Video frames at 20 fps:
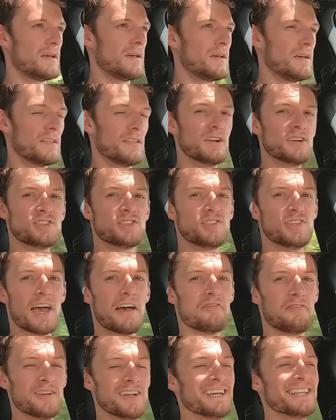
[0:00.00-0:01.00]
There's
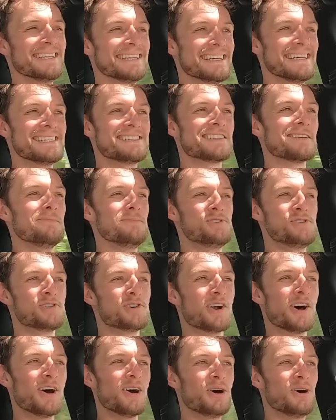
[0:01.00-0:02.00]
definitely some
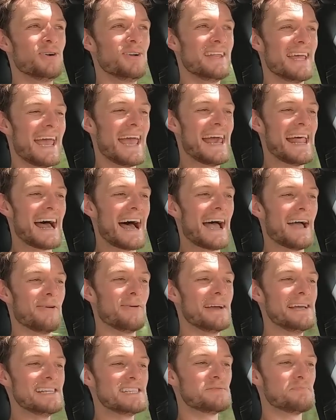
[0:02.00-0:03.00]
drone at
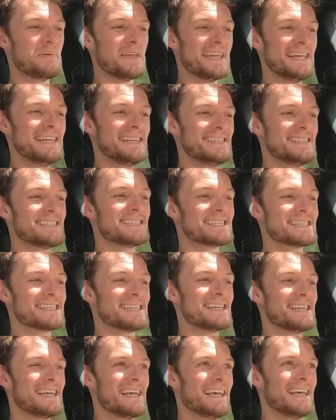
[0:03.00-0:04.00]
highway speeds.
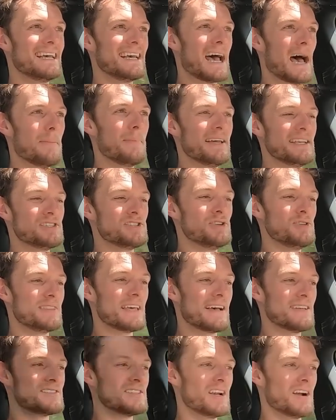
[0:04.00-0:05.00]
I'm at
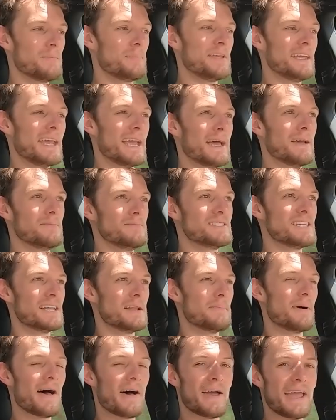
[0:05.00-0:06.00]
2,000 RPMs at
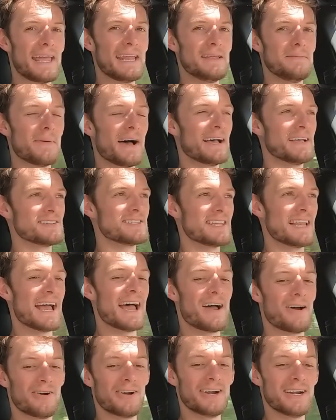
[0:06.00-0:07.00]
about 80 miles an
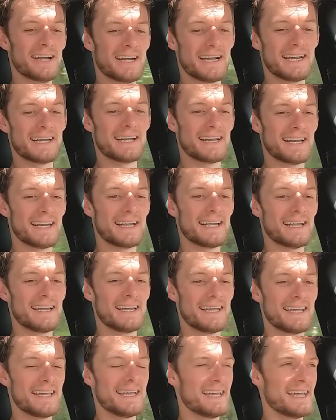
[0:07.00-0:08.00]
hour,
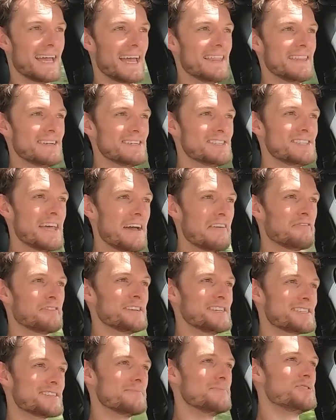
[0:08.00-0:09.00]
and there's definitely
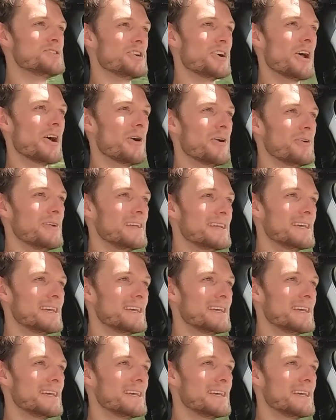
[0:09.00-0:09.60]
some drone,